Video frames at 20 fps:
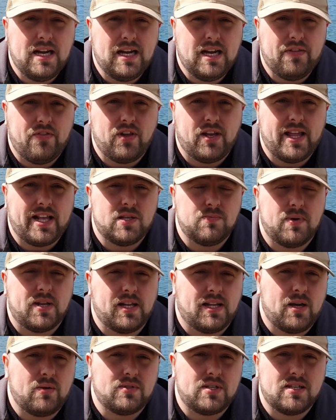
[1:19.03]
lake's been
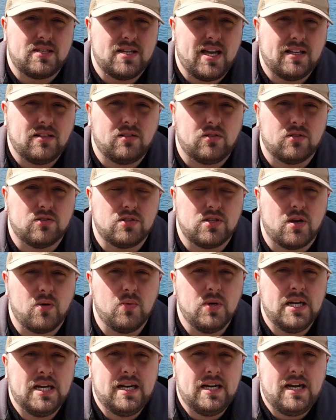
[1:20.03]
allowed to settle. So
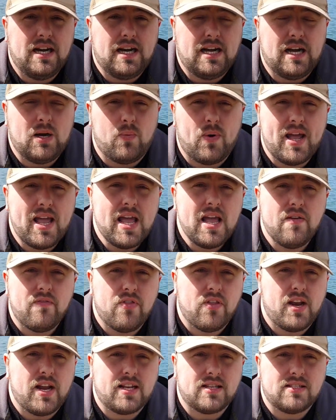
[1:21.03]
we're here for
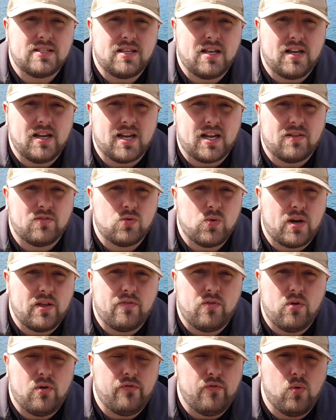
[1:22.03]
the next kind of
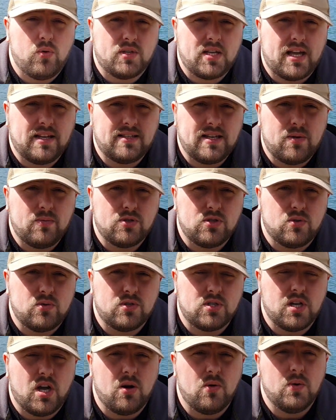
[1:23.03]
24, 48 hours or
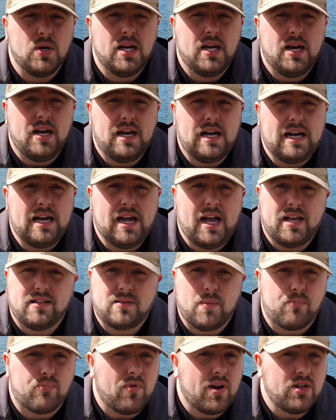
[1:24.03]
so. It's
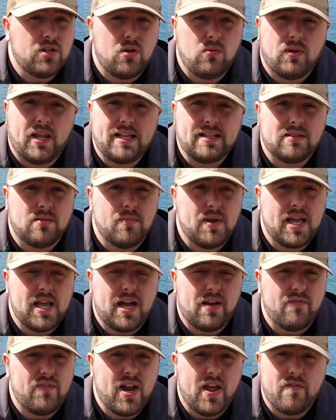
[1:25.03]
a brand new lake to me.
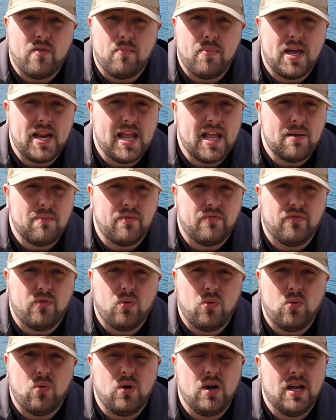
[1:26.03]
I've never been here
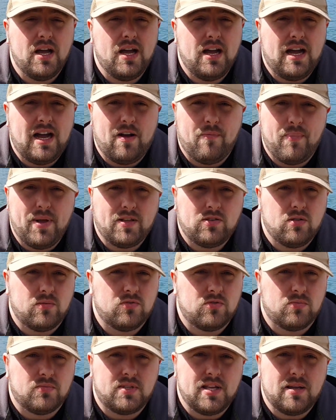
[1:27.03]
before. I picked up
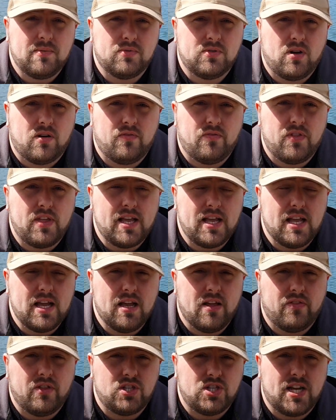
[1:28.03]
some tips off
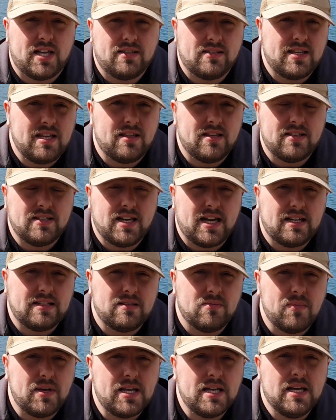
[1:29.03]
the gents either side
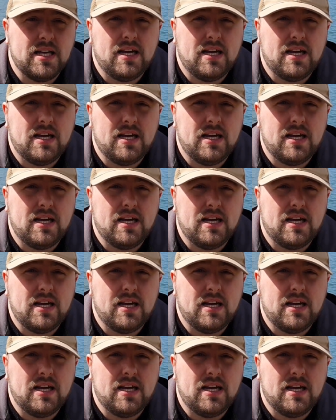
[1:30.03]
to me,